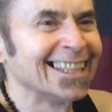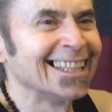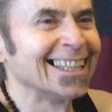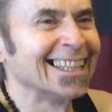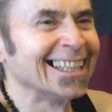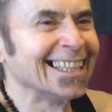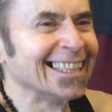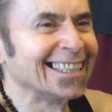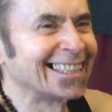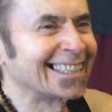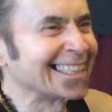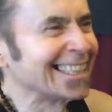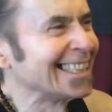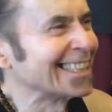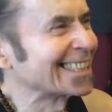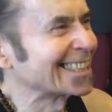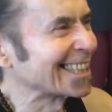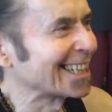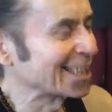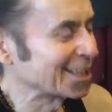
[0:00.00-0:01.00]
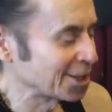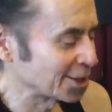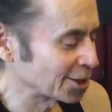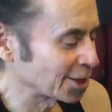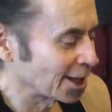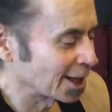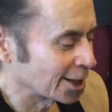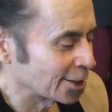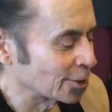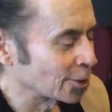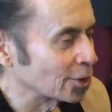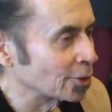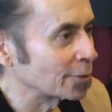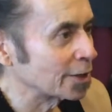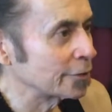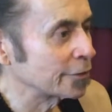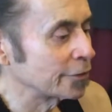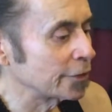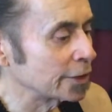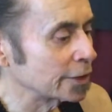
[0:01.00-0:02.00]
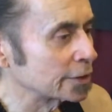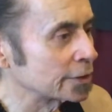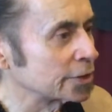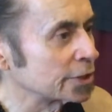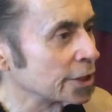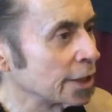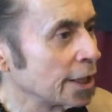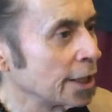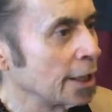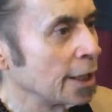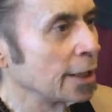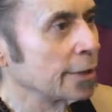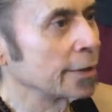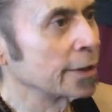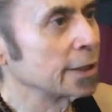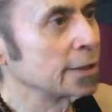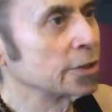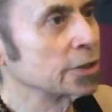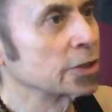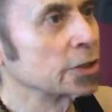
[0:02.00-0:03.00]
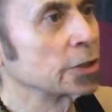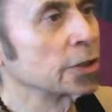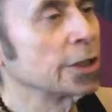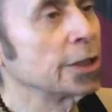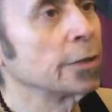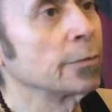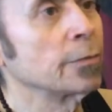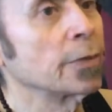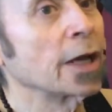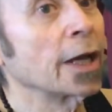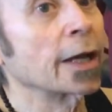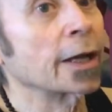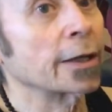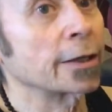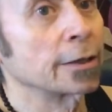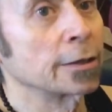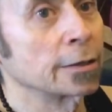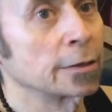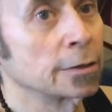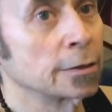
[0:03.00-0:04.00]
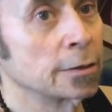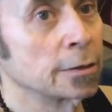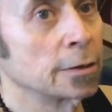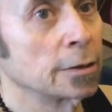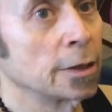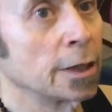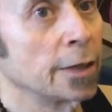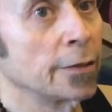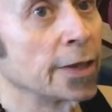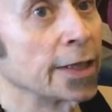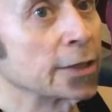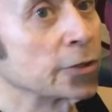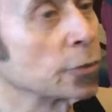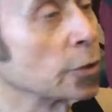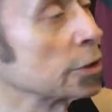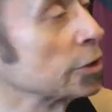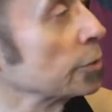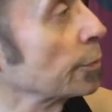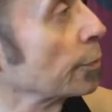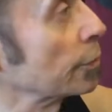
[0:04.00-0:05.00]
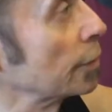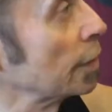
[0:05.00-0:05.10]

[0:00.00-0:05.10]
It's like I curl my fingers and then I just lean back, and that's what